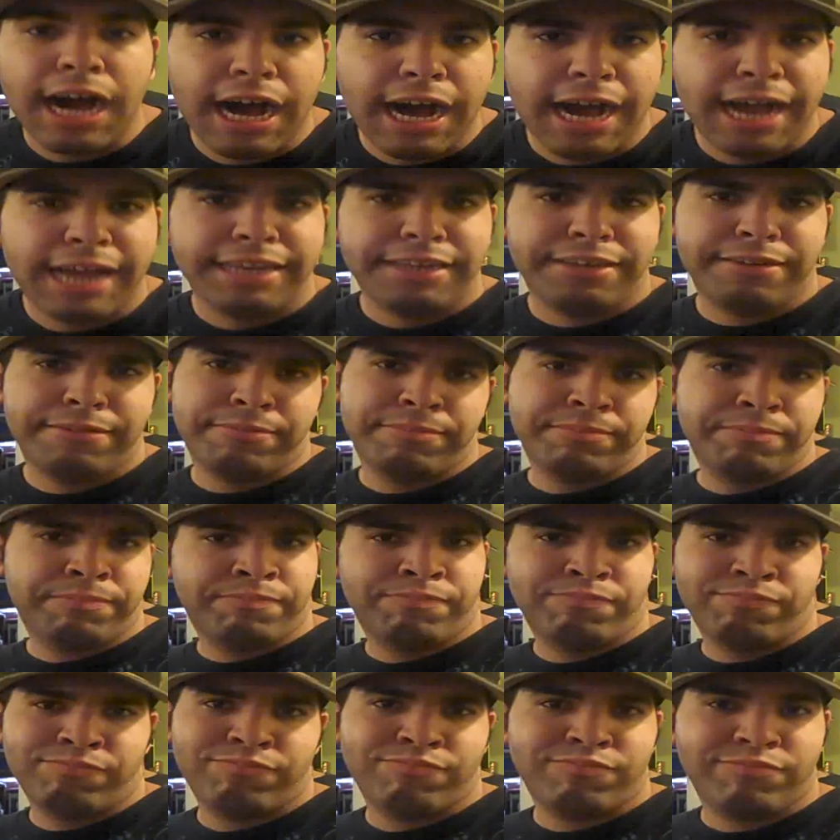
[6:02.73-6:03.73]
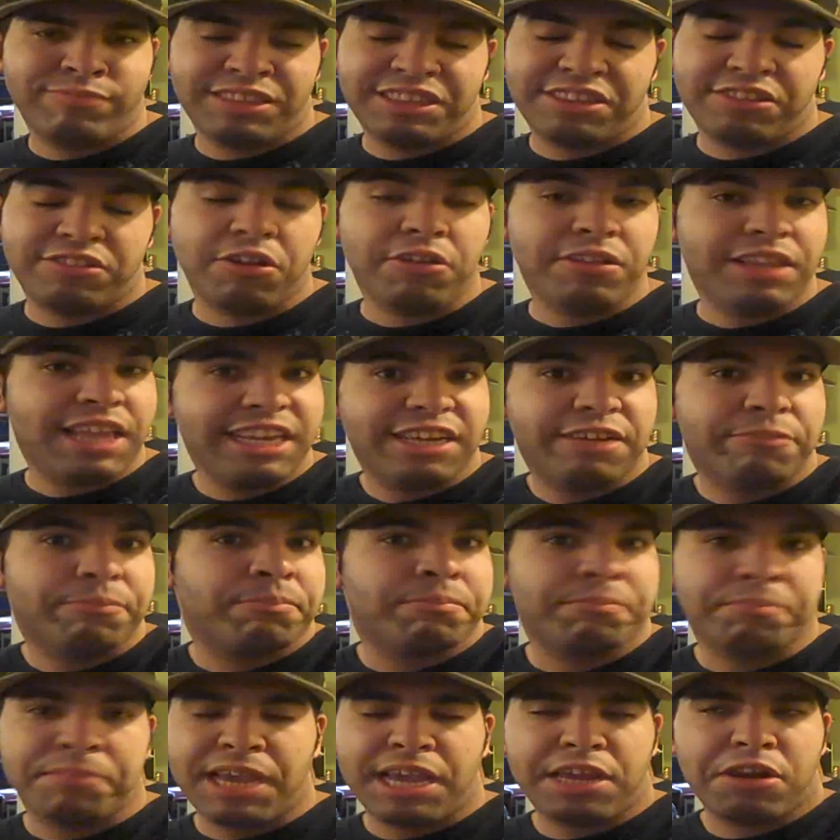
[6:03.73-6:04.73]
God. Don't
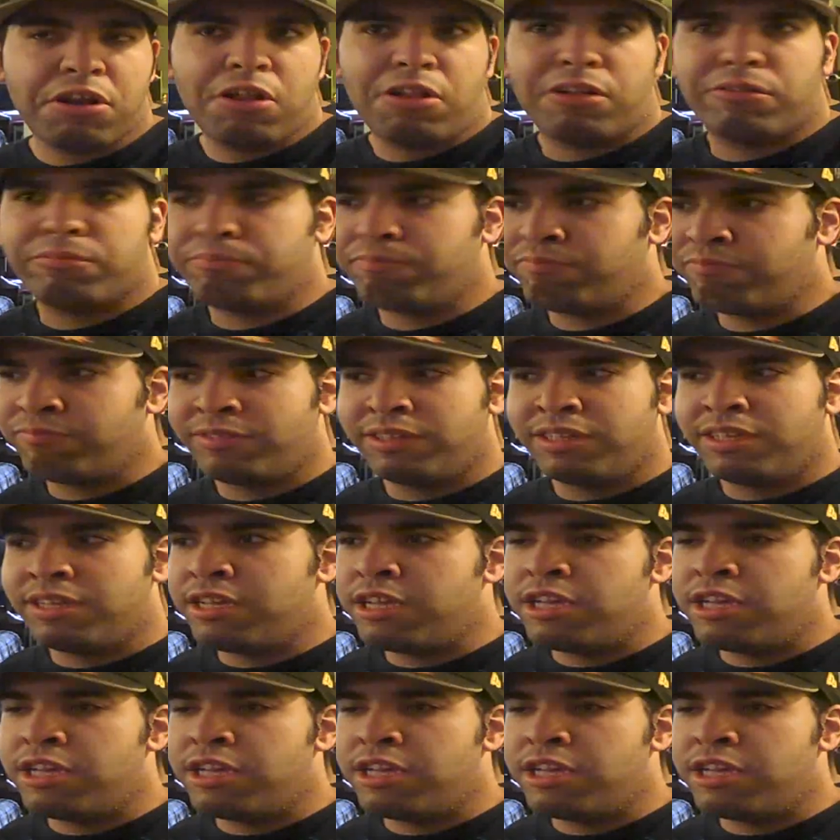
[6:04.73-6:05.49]
like him at all.